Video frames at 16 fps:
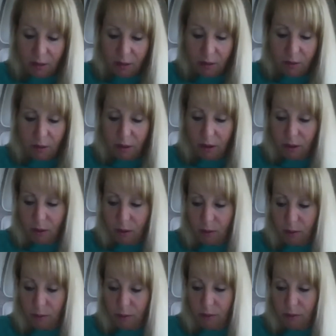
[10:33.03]
uh,
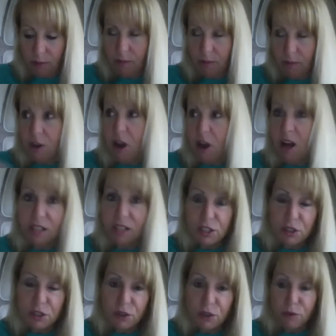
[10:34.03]
knowledge
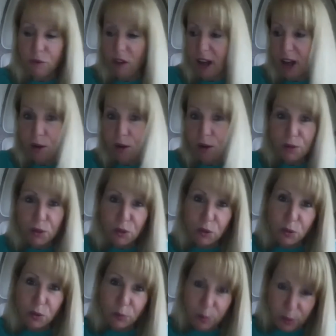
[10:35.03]
of how mm-hmm.
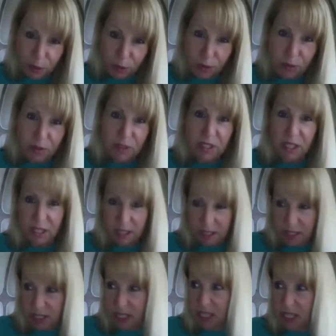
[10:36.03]
to build a
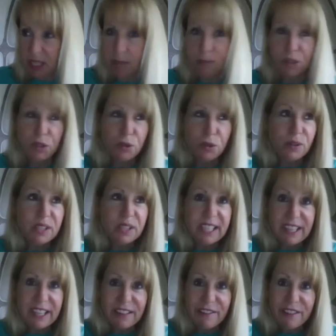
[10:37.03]
team. You're
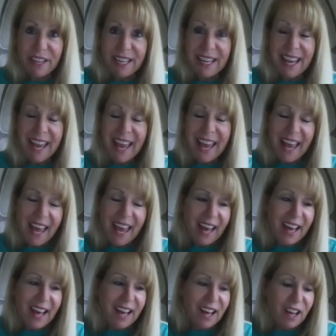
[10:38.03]
given
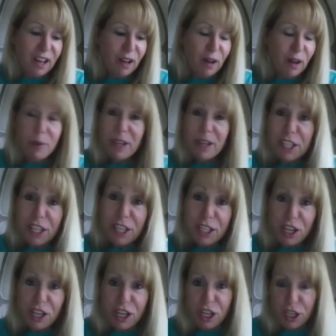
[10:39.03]
uh, a budget,
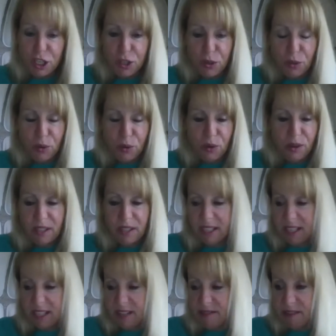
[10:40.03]
you're
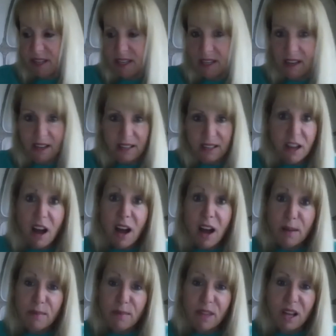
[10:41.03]
given a
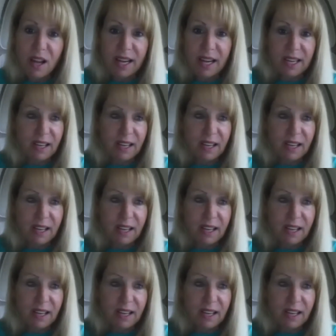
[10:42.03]
timeline, a